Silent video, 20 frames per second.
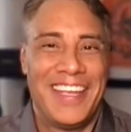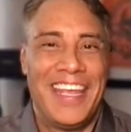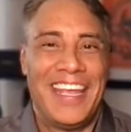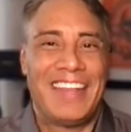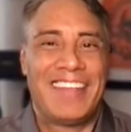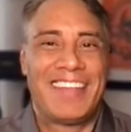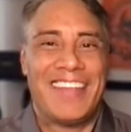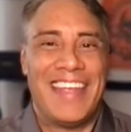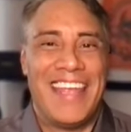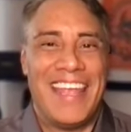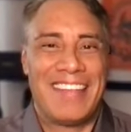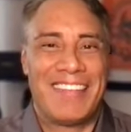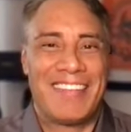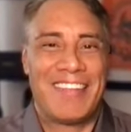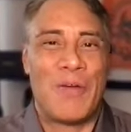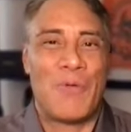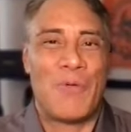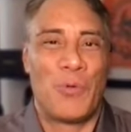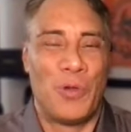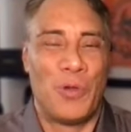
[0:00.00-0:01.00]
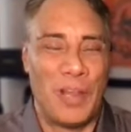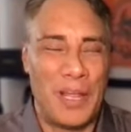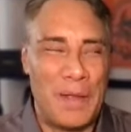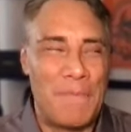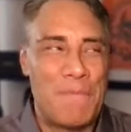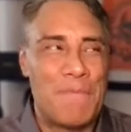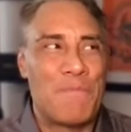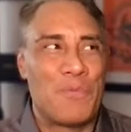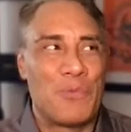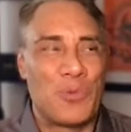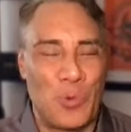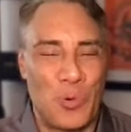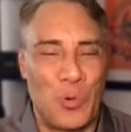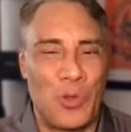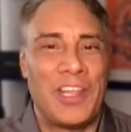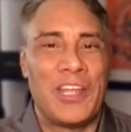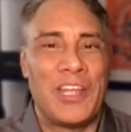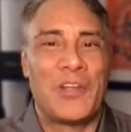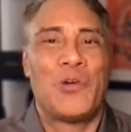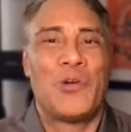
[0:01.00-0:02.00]
It's a
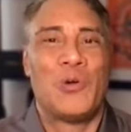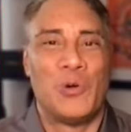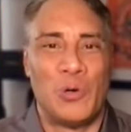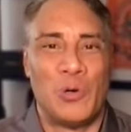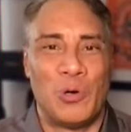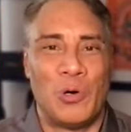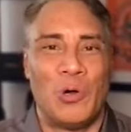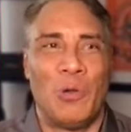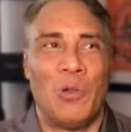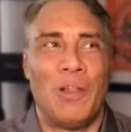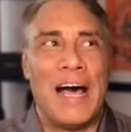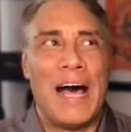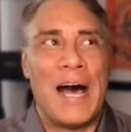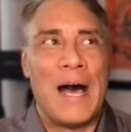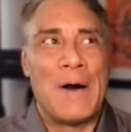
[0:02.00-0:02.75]
really cool